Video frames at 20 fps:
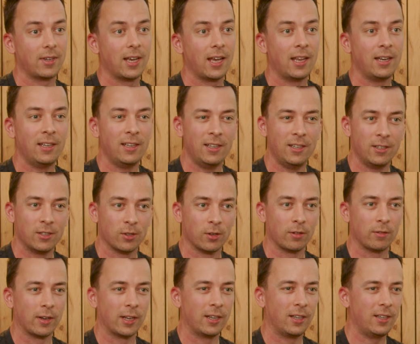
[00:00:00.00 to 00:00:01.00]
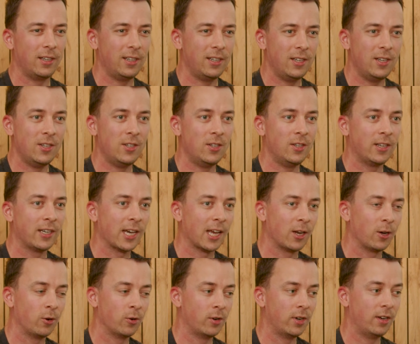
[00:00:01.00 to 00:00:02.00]
Any sort of like easy
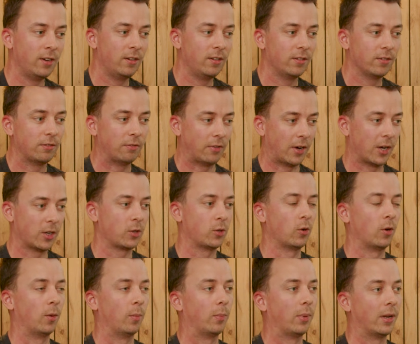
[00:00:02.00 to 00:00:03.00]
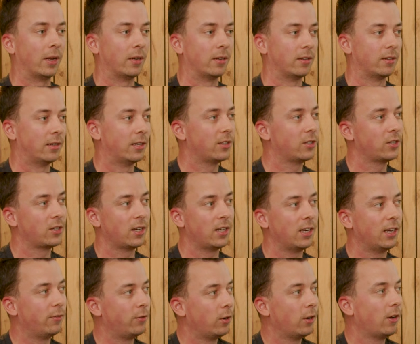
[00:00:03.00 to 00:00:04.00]
category fast-growing plant. Let's
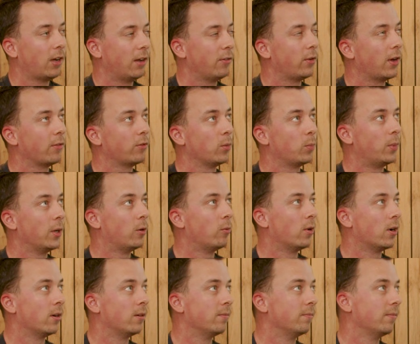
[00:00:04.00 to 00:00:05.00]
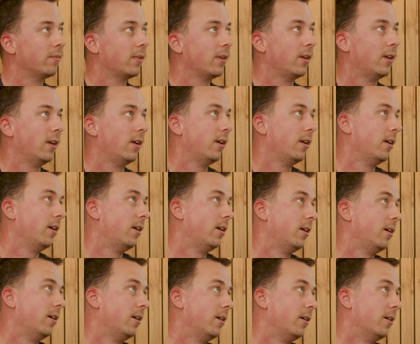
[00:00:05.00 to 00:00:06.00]
say if you have to pick one,
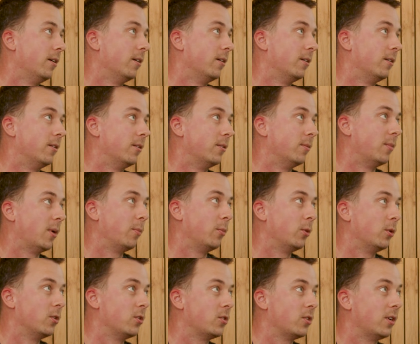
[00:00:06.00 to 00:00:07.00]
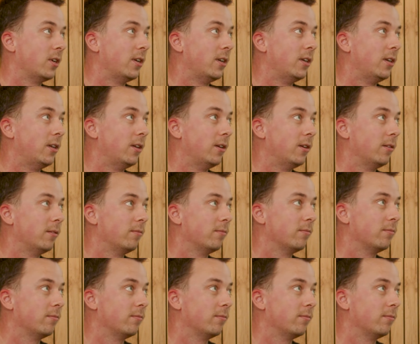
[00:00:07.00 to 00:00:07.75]
I'm going to say